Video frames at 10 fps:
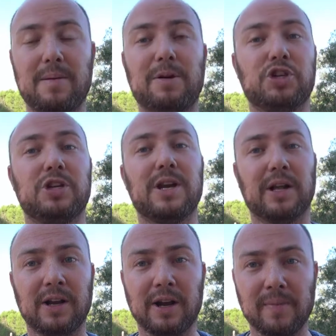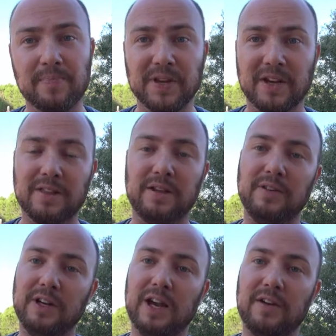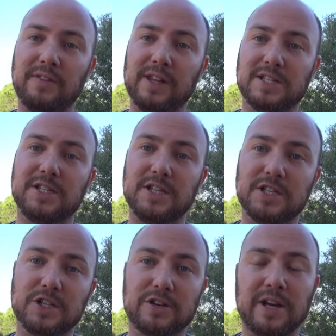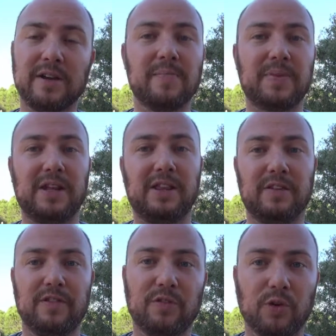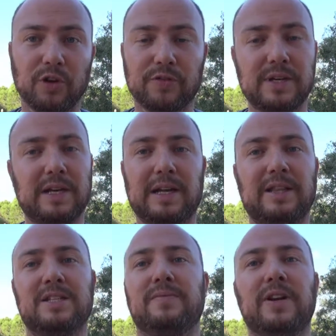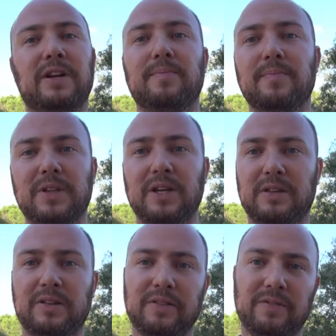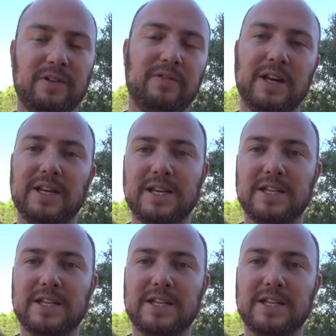much younger. They really have less history, and they have evolved. And there really